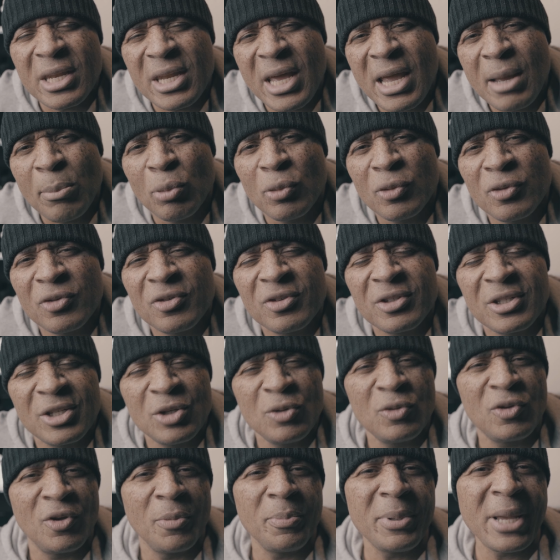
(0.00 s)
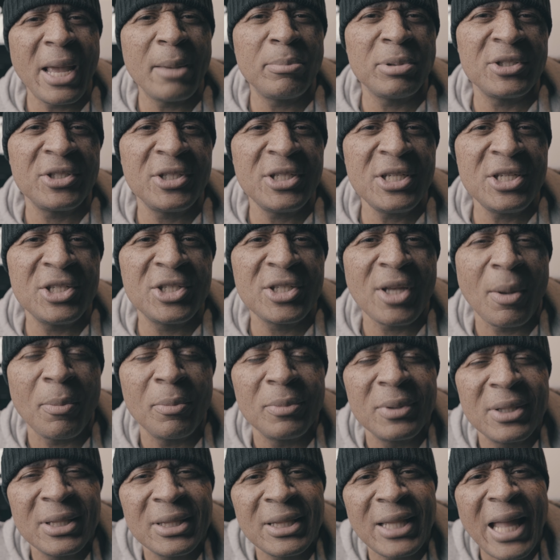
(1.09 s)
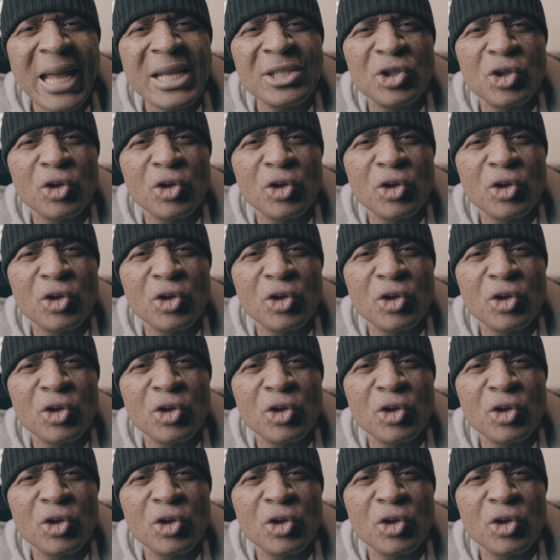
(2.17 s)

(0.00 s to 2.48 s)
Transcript: enables you to be able to see some light